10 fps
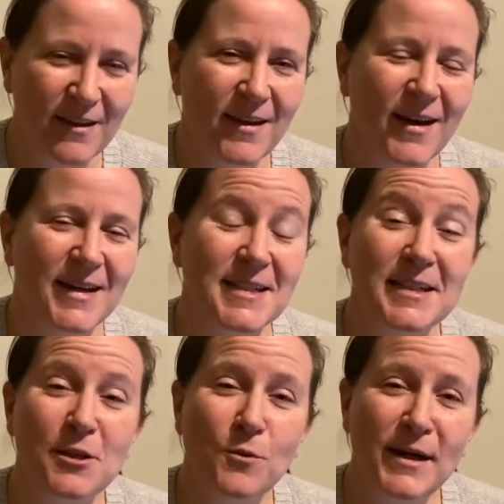And a
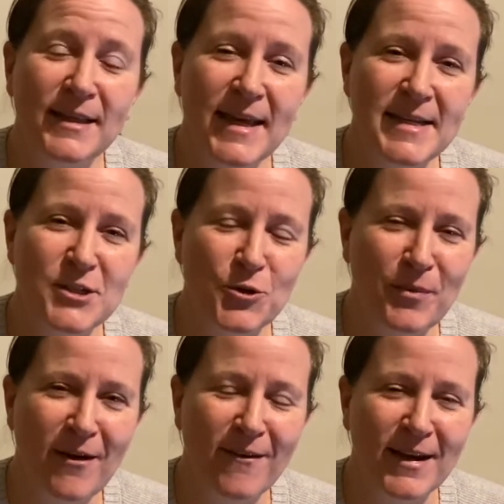little while later,
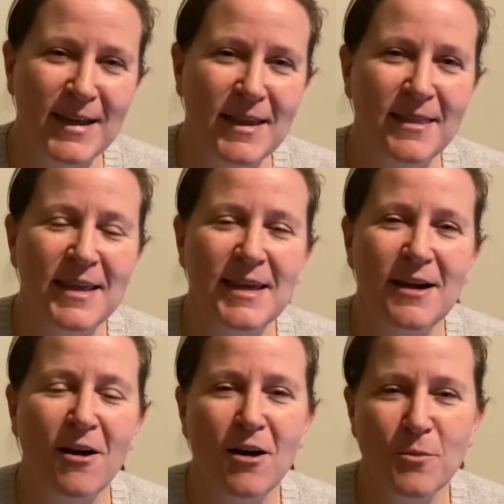apparently, the
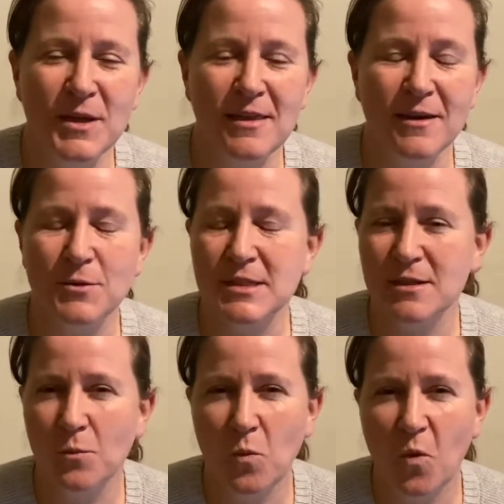army, there was
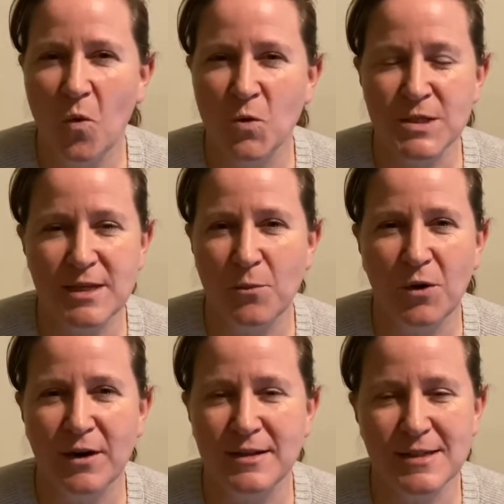some war
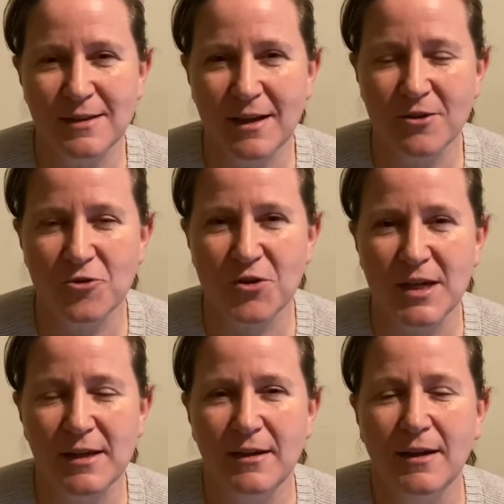somewhere else in the
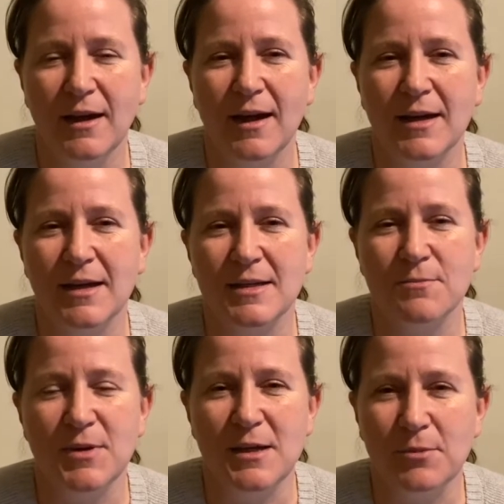country, and
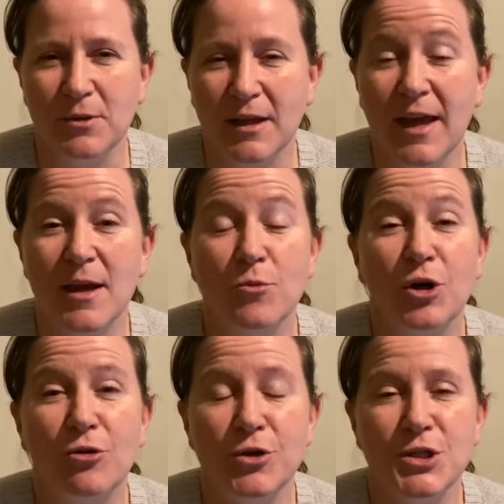people came
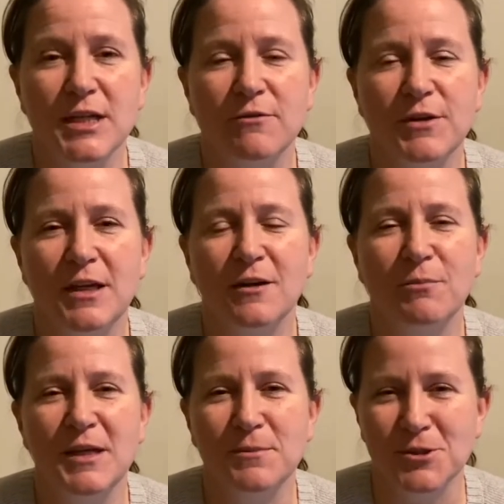recruiting for young
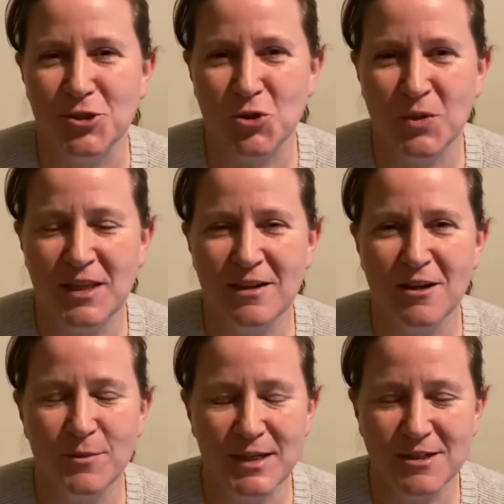people to join the
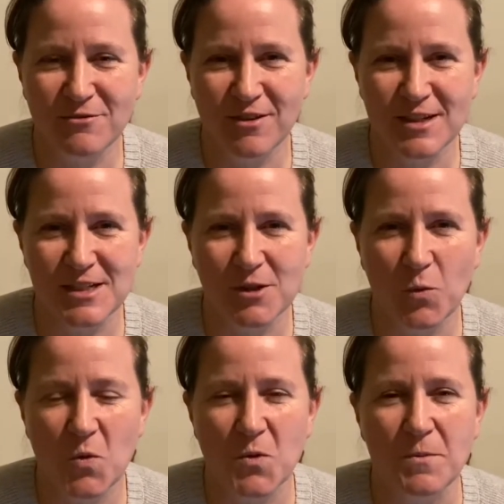army and to fight in the
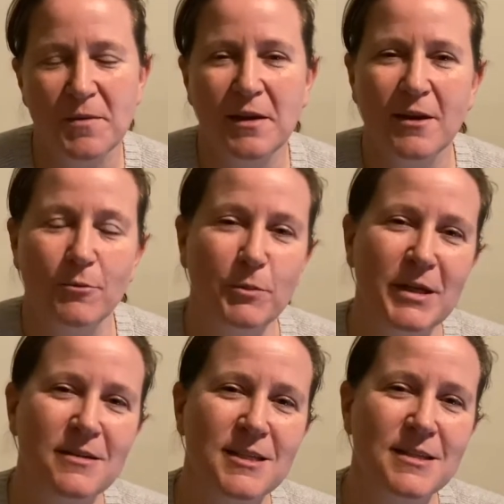war. But
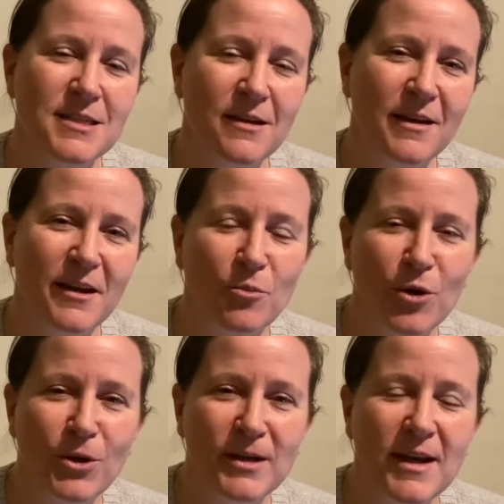because his son had a
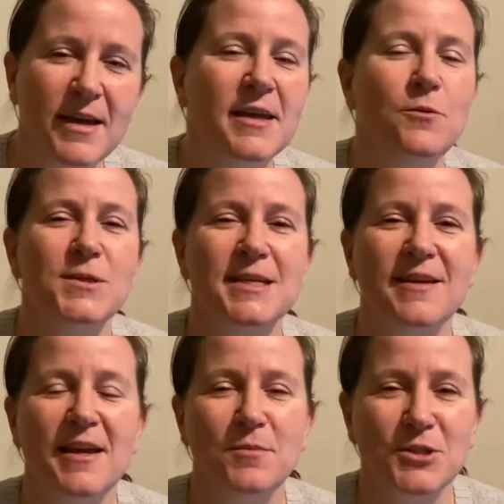broken leg, he was
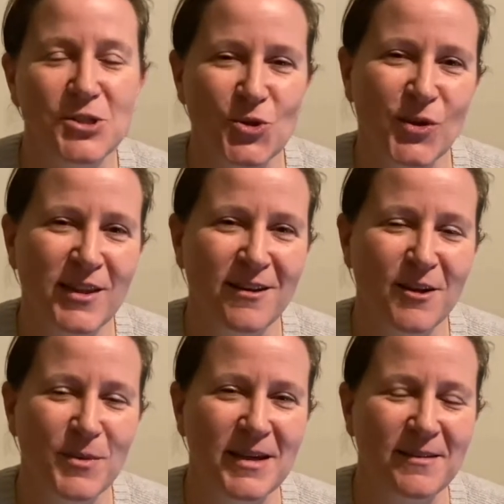unable to join the
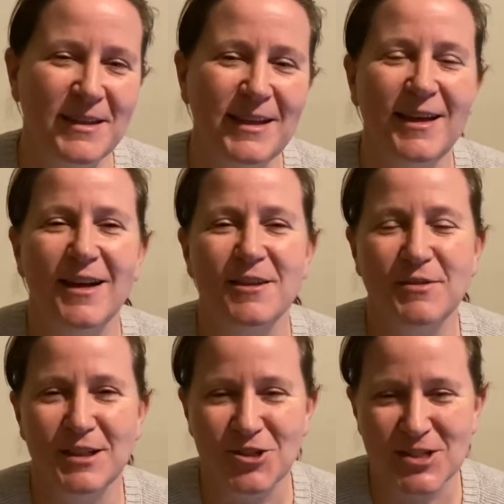army. And the
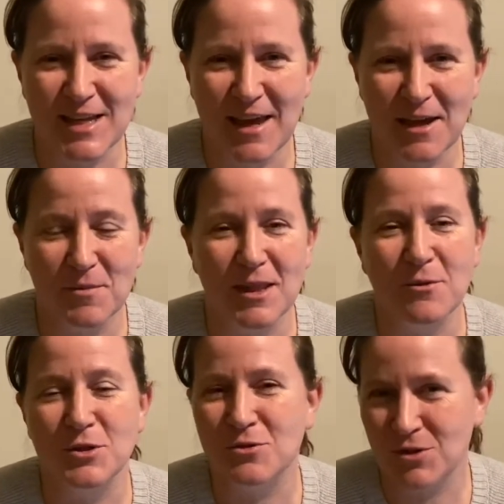villagers came, and they
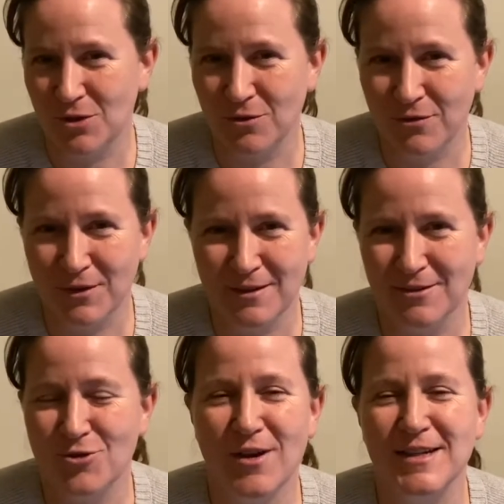were sort of
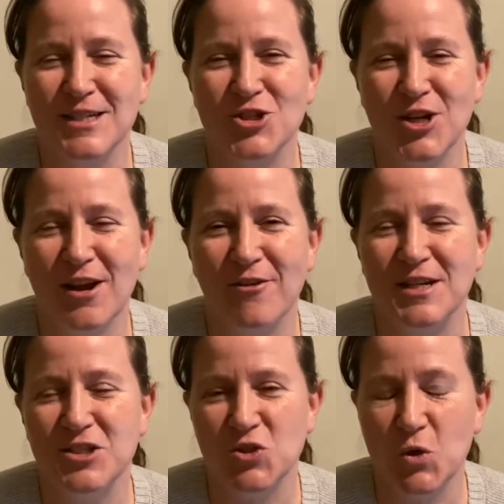trying to share in
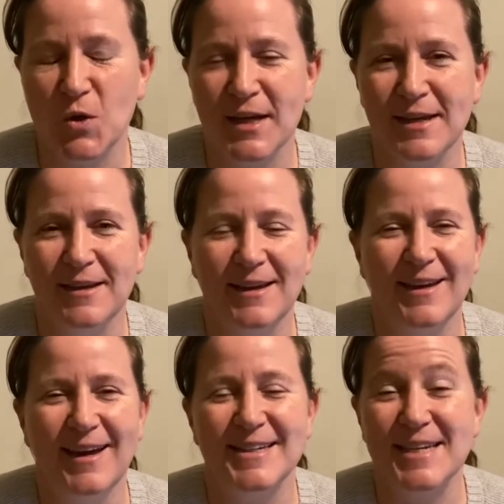his joy.
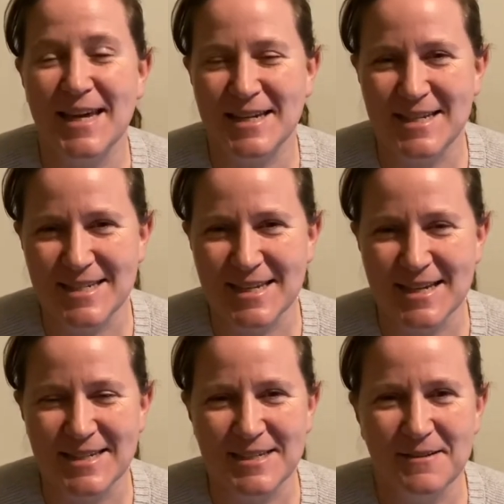And again, he
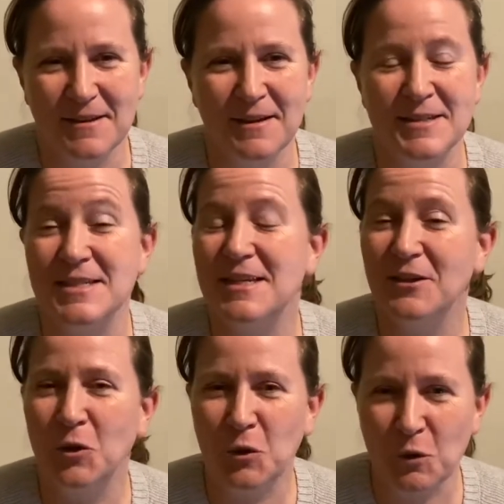said, "It's neither
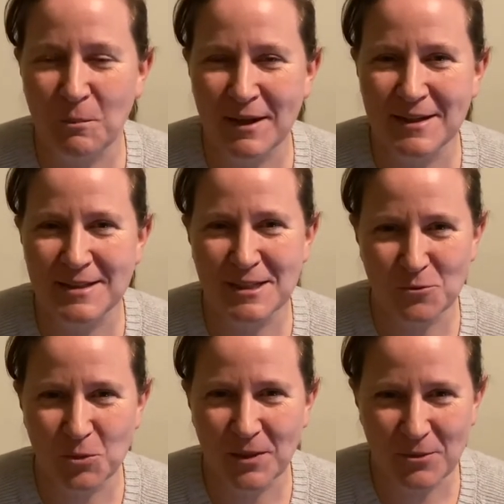good nor bad, it
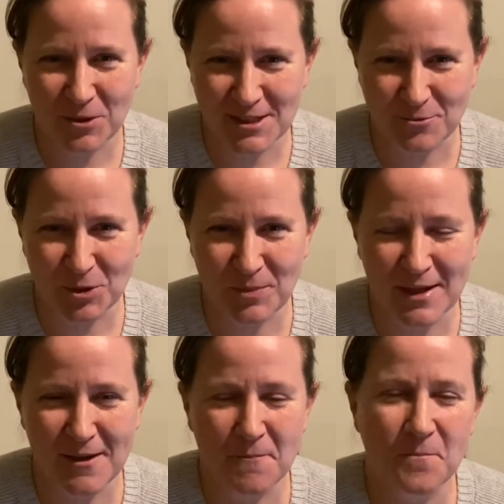will be what it will be."